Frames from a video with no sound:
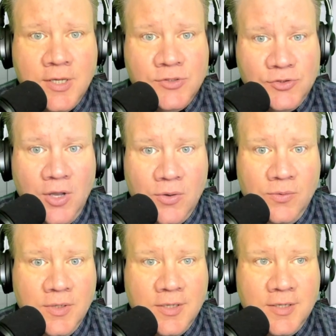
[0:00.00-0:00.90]

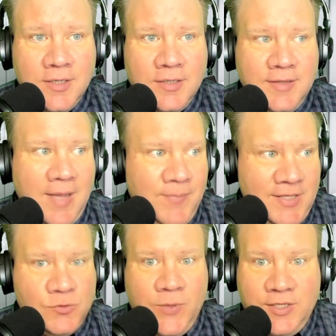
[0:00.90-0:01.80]
So that
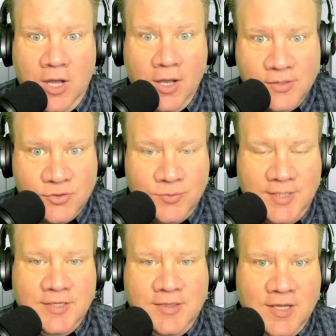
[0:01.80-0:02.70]
means we also
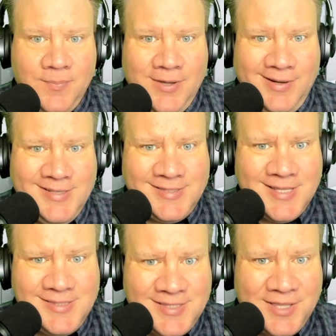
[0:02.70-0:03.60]
need to think about, is
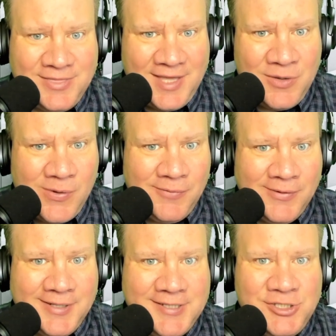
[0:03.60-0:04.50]
this the thing we
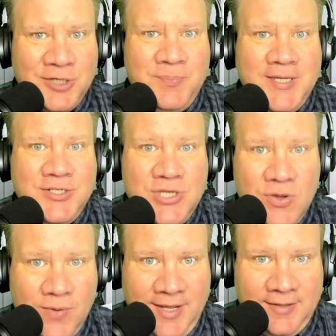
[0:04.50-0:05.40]
really should be
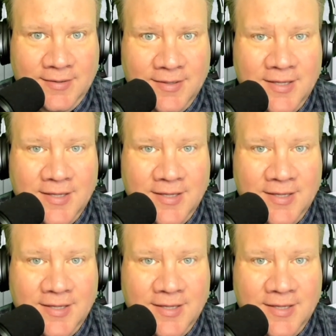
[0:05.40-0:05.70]
doing?